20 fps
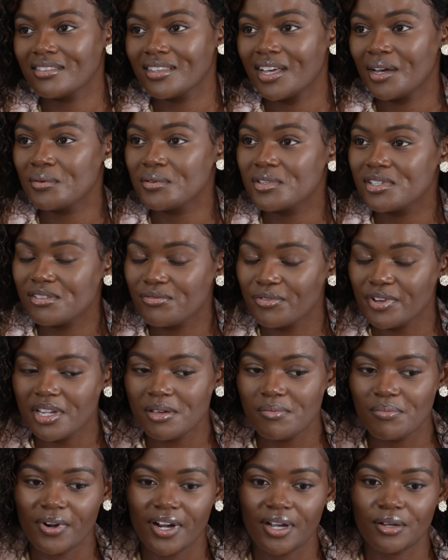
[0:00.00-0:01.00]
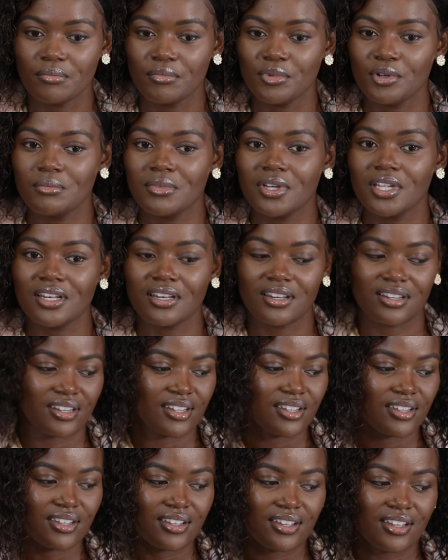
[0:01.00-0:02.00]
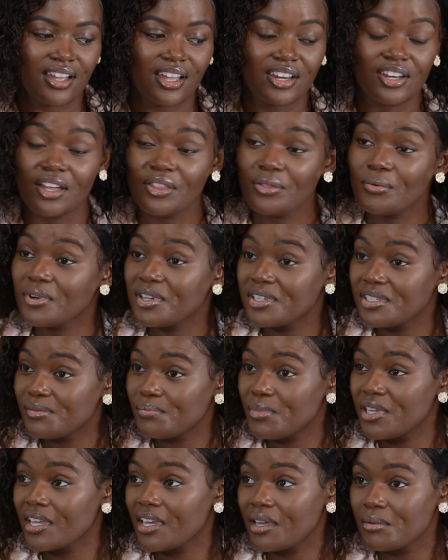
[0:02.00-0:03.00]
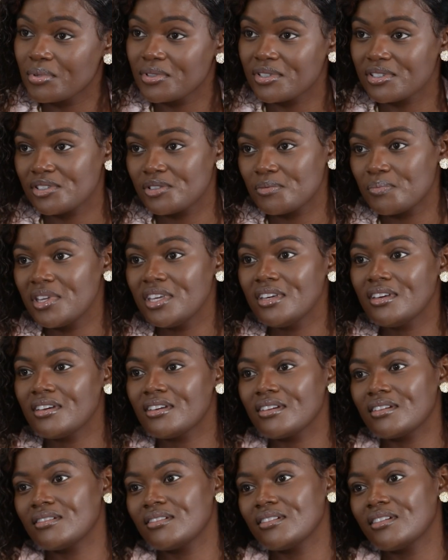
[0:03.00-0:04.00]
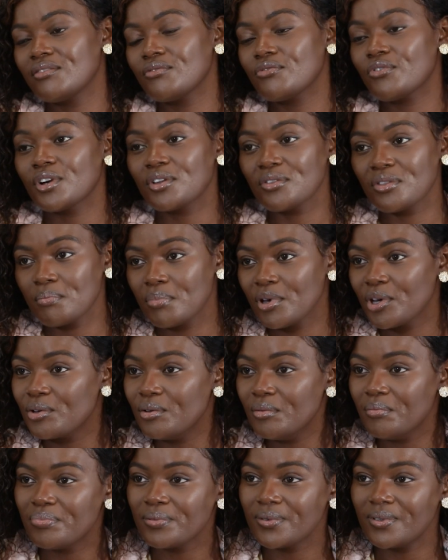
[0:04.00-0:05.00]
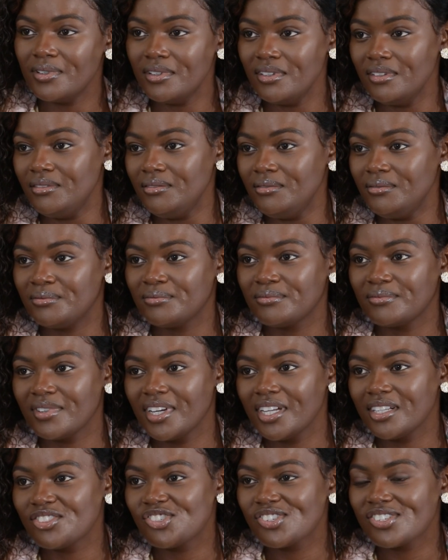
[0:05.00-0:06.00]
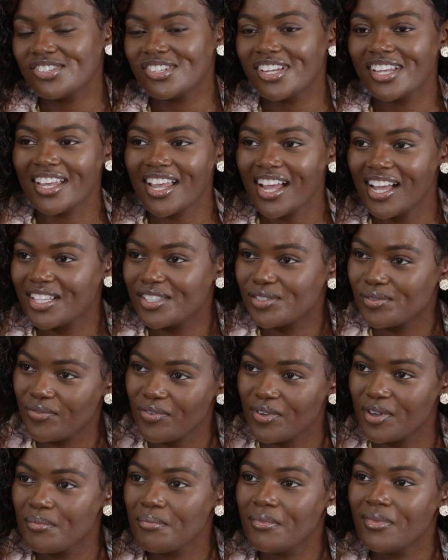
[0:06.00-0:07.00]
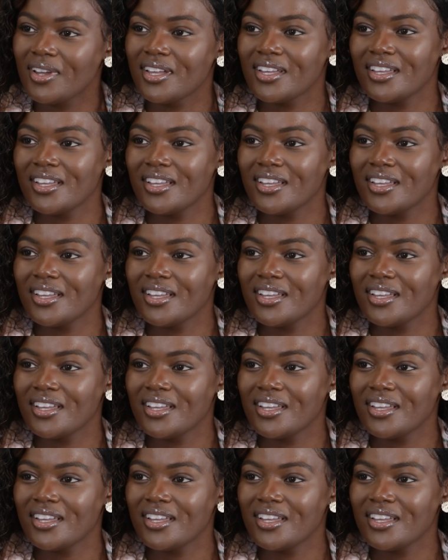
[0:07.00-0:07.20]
That was a really proud moment. Mm-hmm. Another one is being able to speak in front of the Pope and just shake hands with him.